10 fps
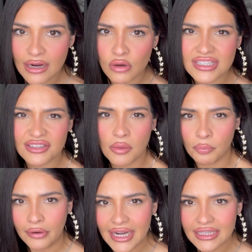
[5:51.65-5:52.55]
Or is it the
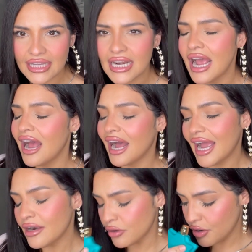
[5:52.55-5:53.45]
praline? I
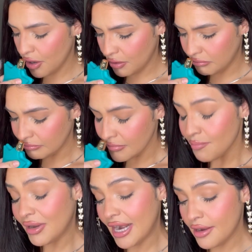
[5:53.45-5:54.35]
don't know.
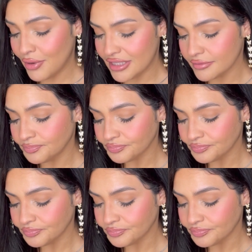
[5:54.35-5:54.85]
But anyways,